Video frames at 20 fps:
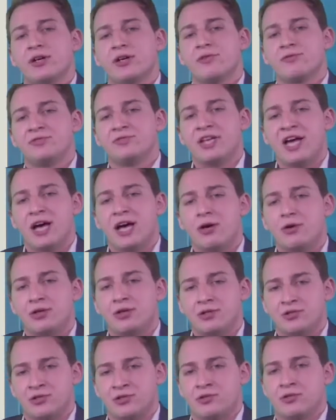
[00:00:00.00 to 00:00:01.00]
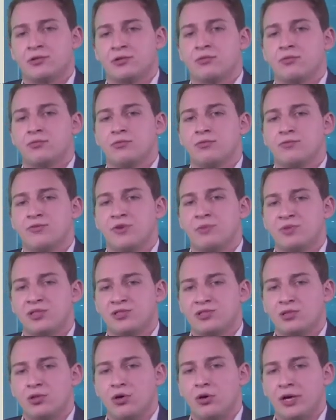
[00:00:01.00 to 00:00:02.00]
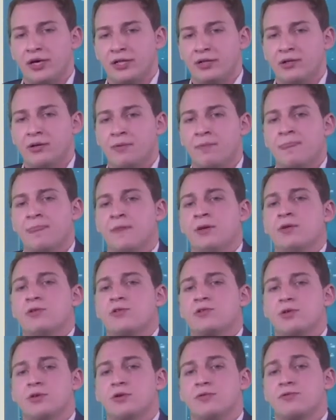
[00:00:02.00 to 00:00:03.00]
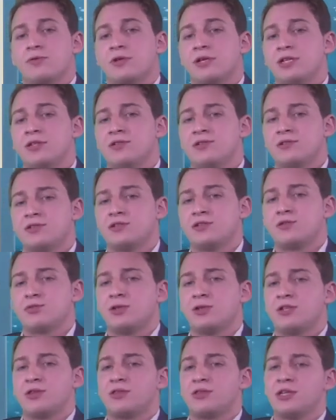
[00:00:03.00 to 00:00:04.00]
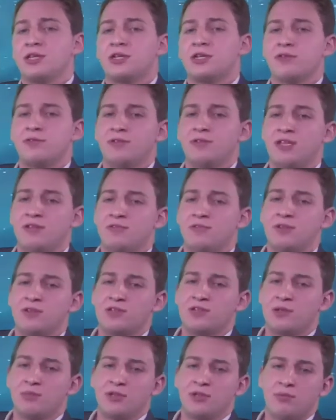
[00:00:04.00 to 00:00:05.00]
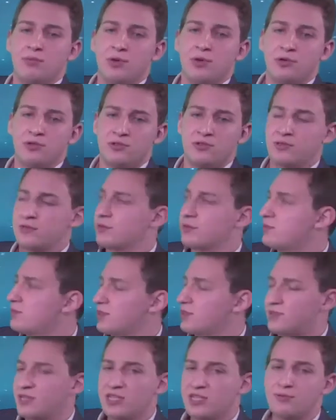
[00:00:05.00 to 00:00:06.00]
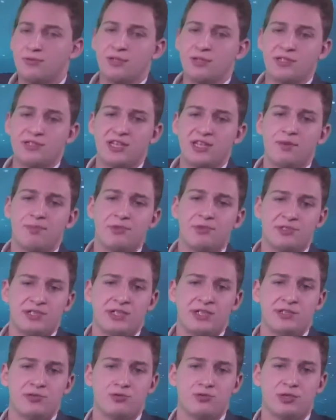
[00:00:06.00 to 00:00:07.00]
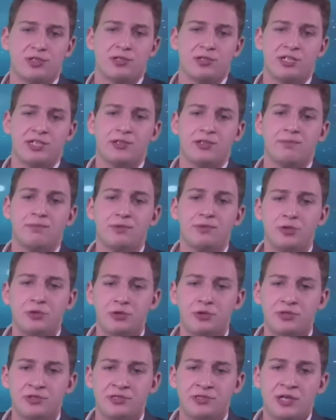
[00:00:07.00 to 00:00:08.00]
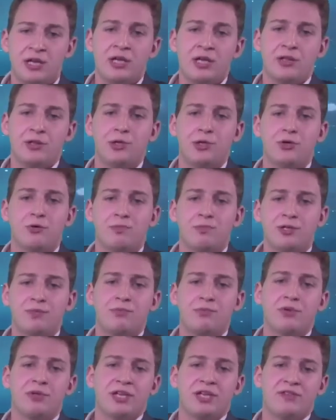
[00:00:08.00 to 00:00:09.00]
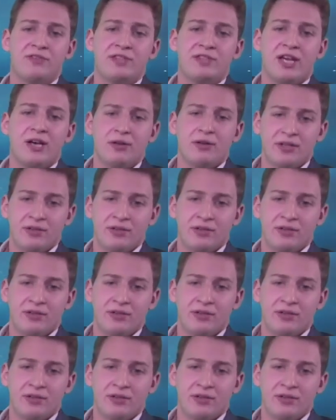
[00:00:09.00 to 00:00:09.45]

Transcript: doubters from the start. So for instance, when you think of even some of the most successful examples in history, like computers, there are people that doubted